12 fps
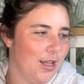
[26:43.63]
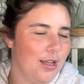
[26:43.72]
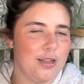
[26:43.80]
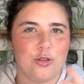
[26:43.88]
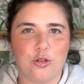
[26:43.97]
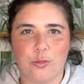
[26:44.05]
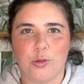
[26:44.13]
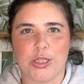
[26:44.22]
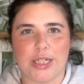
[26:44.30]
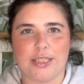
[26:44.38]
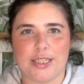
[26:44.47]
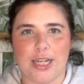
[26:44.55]
It's normal
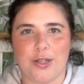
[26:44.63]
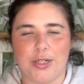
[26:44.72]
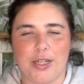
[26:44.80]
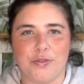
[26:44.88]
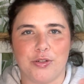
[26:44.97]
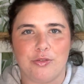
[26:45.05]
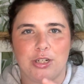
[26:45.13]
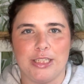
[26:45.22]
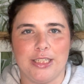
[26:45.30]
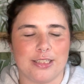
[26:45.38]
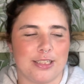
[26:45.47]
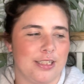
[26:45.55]
to count left to right,
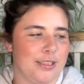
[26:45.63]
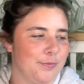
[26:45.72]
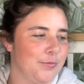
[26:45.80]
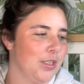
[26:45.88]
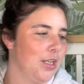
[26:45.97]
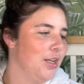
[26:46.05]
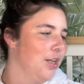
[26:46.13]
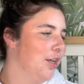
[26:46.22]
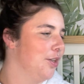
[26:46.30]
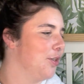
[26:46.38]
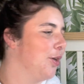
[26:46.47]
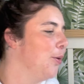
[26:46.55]
isn't it?
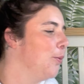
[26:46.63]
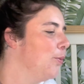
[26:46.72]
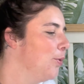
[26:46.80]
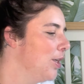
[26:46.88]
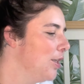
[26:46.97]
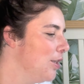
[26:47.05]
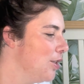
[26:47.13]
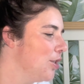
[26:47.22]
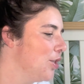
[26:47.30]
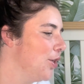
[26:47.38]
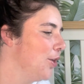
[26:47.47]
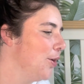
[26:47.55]
So 1,
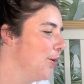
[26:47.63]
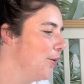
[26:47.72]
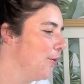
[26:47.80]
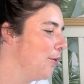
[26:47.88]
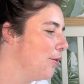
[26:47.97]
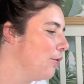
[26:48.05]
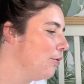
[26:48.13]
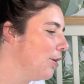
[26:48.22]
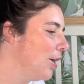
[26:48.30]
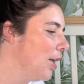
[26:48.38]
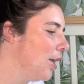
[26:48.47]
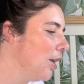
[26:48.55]
2,
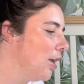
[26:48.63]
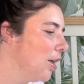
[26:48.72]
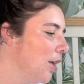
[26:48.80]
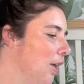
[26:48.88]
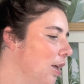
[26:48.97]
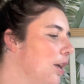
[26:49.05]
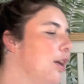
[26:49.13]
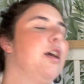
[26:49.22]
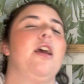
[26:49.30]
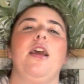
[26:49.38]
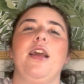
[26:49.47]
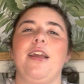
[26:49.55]
3
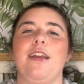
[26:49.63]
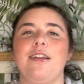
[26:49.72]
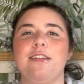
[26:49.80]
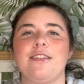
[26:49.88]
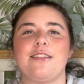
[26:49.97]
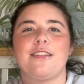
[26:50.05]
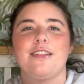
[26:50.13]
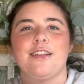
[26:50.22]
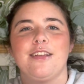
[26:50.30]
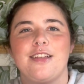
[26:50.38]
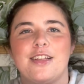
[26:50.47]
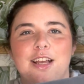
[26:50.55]
is
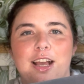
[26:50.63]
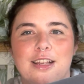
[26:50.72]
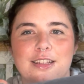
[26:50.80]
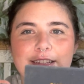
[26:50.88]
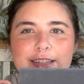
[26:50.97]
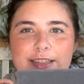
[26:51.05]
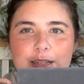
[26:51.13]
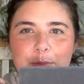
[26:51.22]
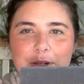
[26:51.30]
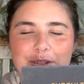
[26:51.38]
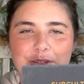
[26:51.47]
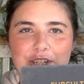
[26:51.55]

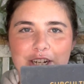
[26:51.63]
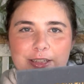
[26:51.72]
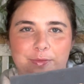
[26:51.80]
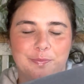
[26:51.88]
Subculture.